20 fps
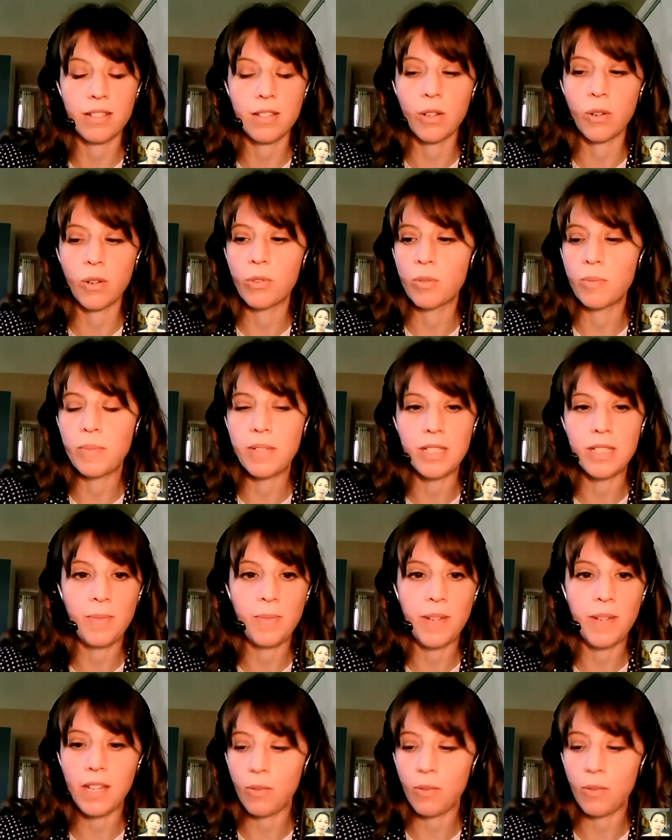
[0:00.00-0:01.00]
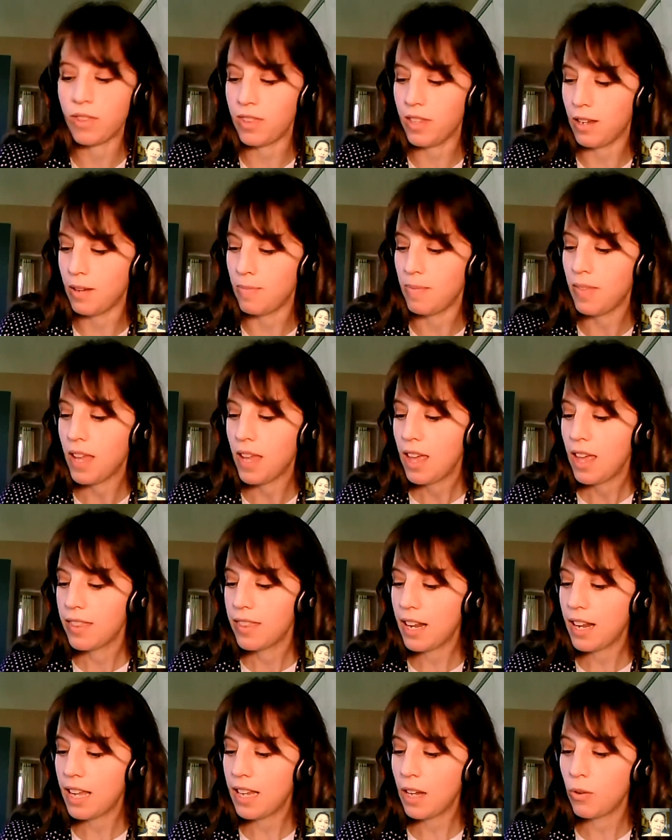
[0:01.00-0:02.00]
So we'll be speaking with them.
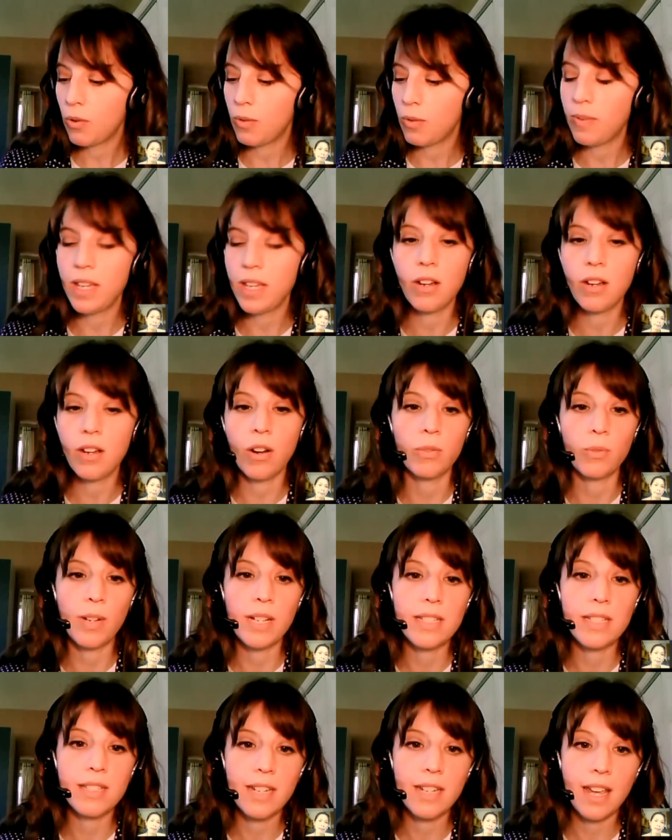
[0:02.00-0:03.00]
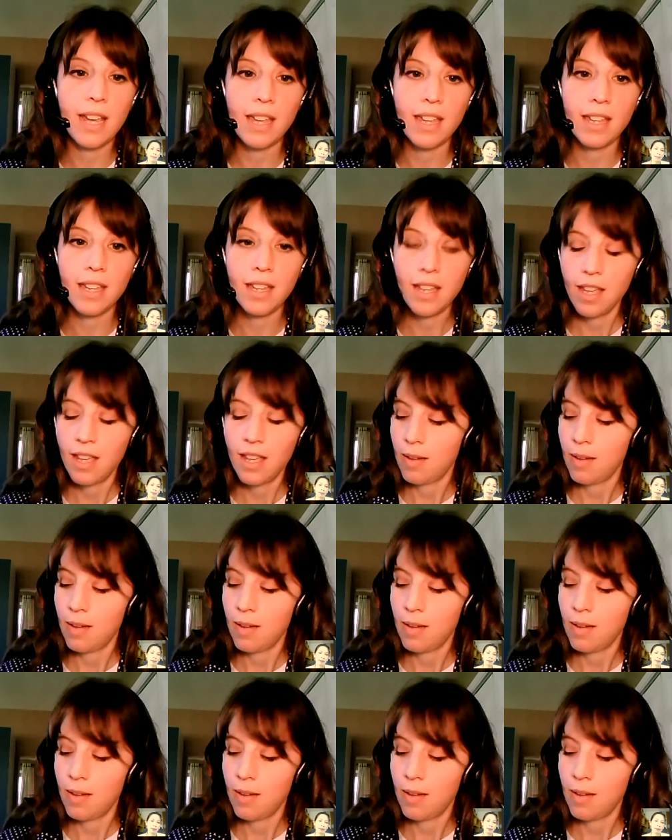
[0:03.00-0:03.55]
That Hangout will be on Wednesday,